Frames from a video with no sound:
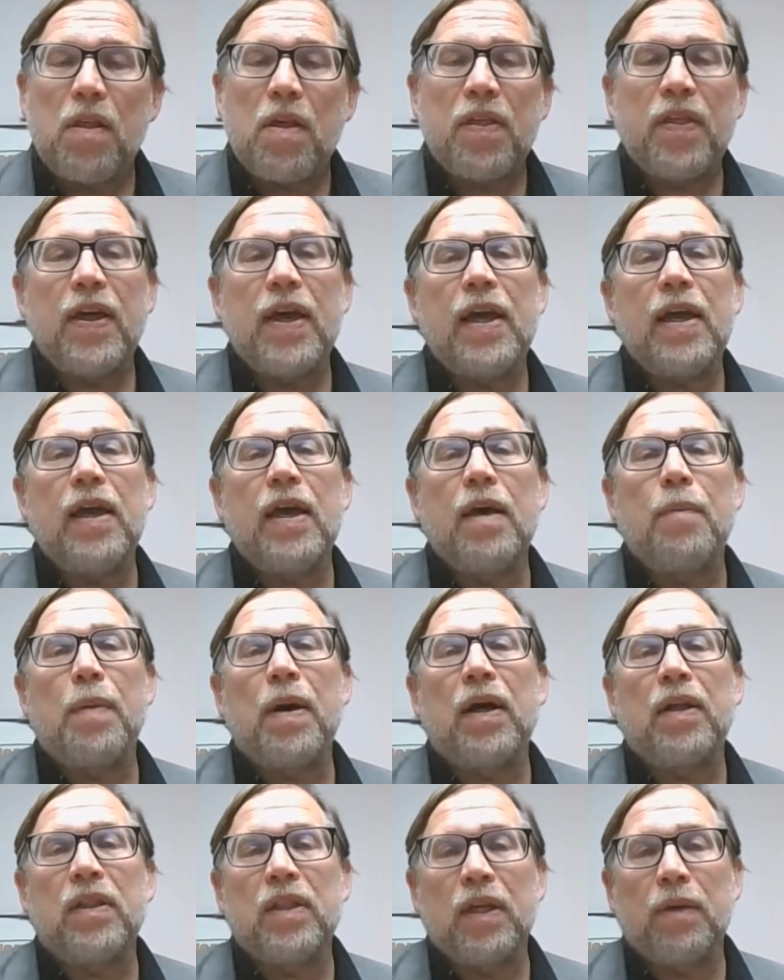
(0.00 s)
thing
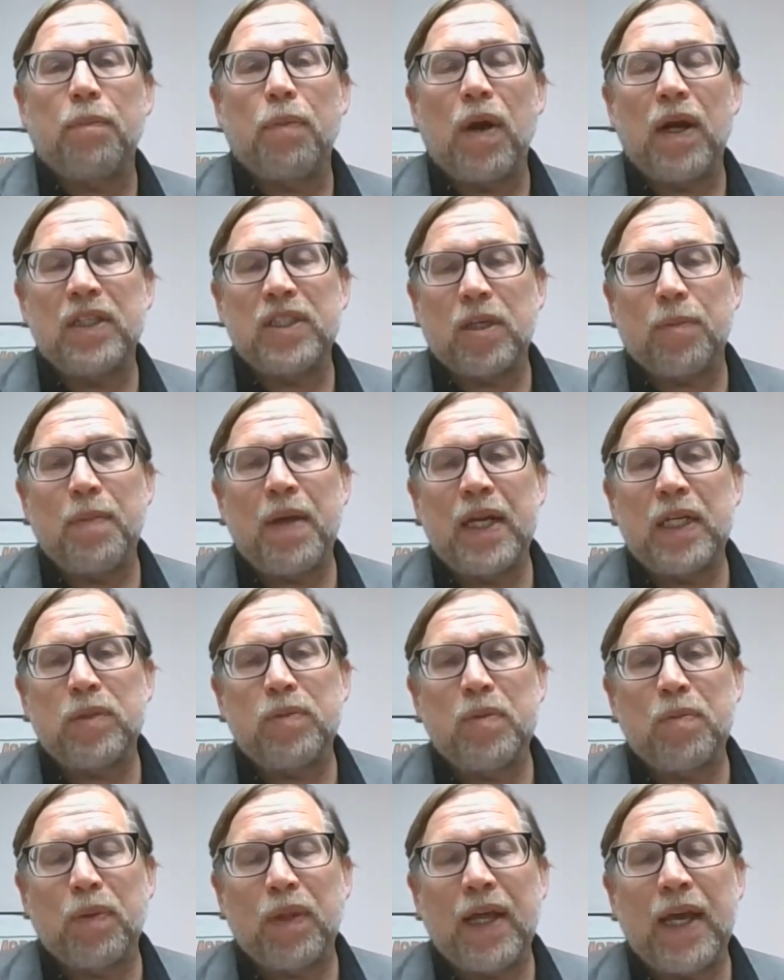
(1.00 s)
about the project
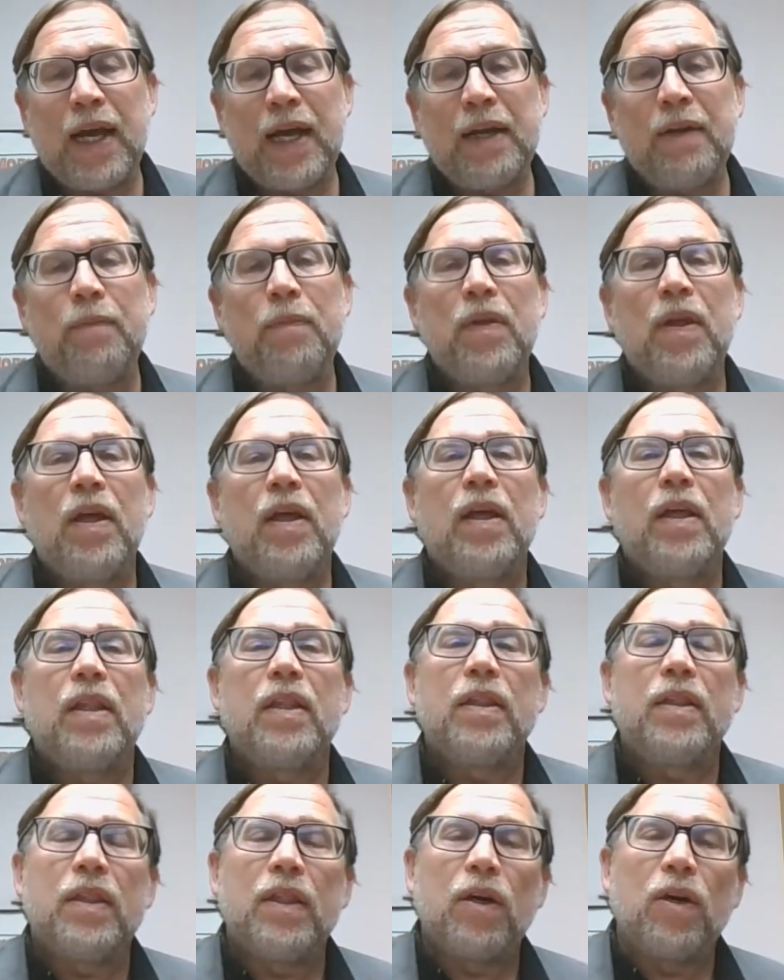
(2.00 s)
management plan,
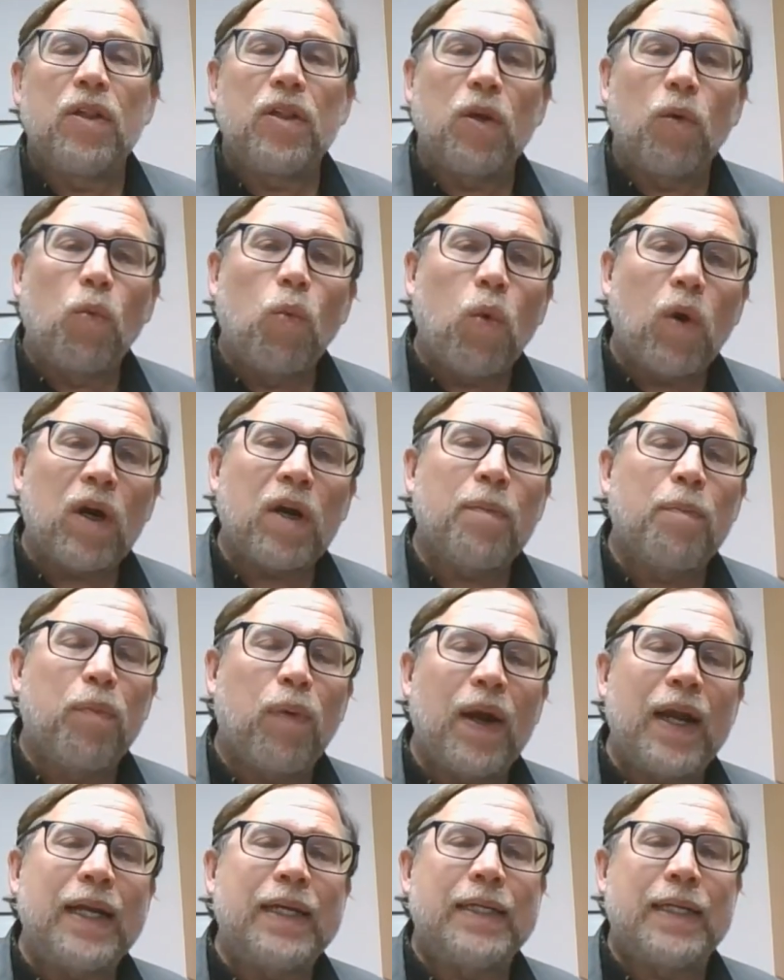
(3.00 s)
the work
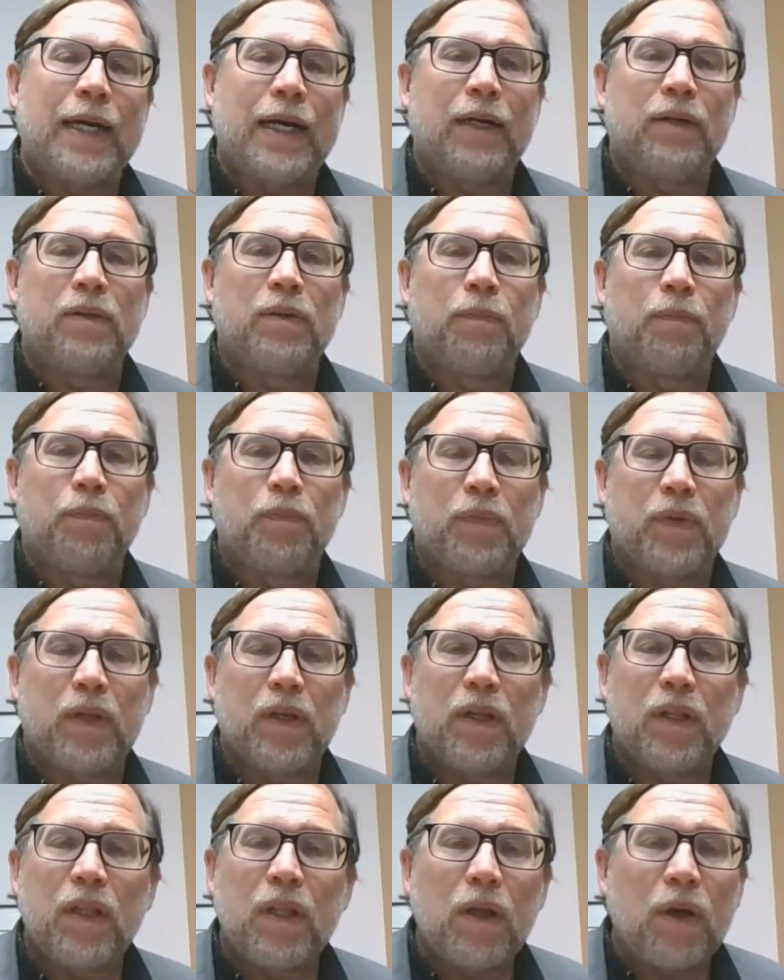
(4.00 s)
breakdown.
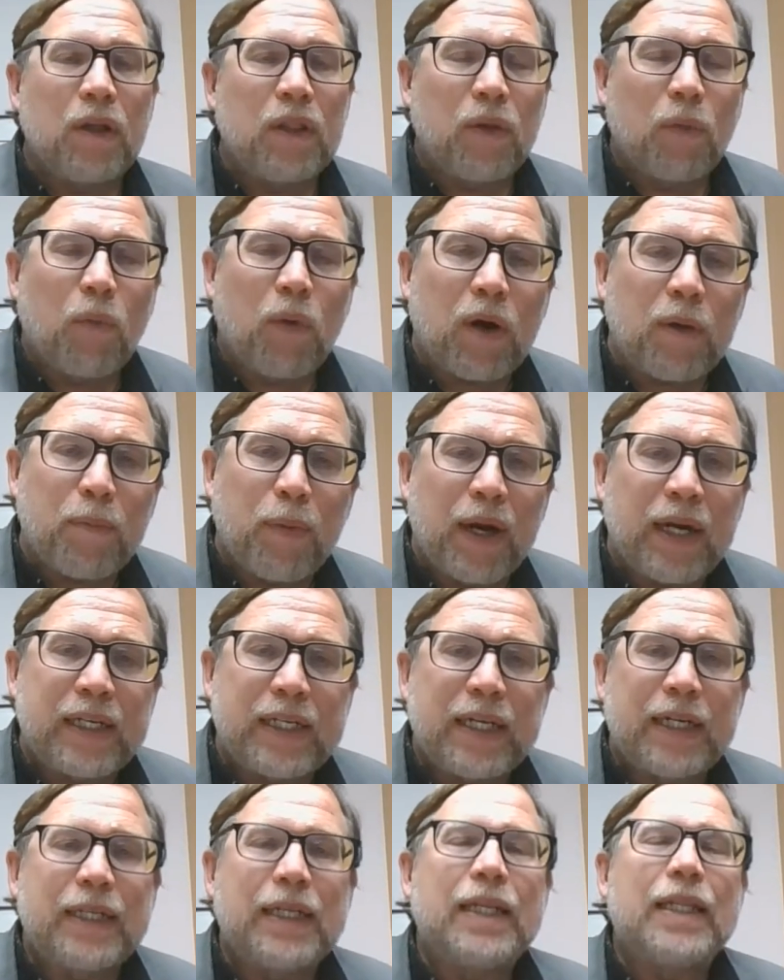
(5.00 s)
The work
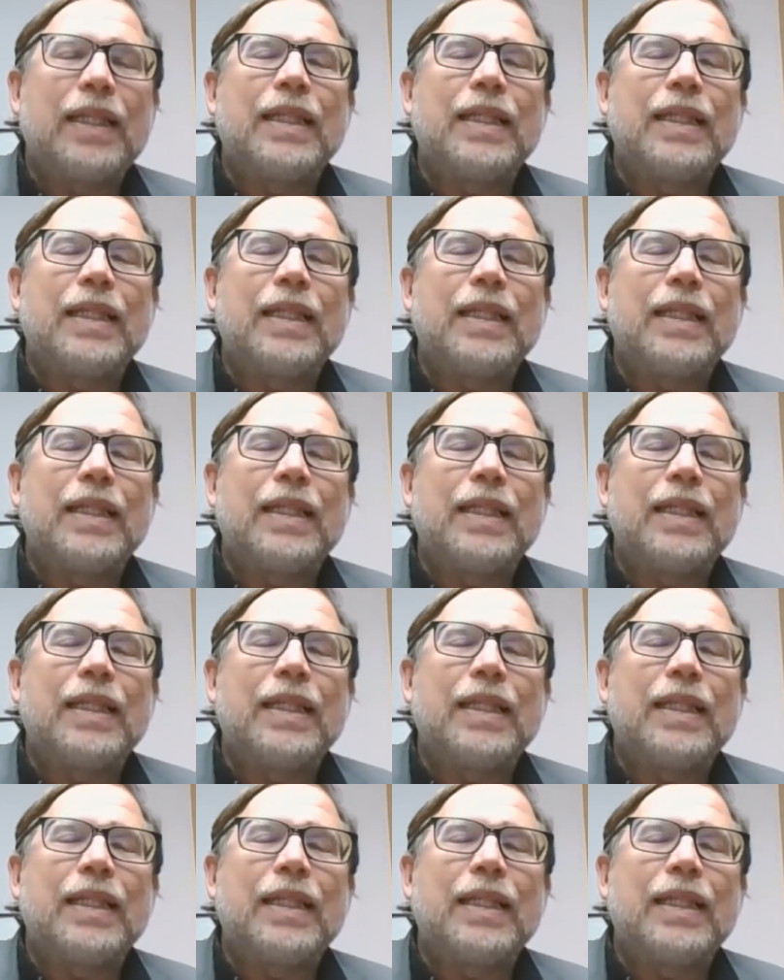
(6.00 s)
breakdown,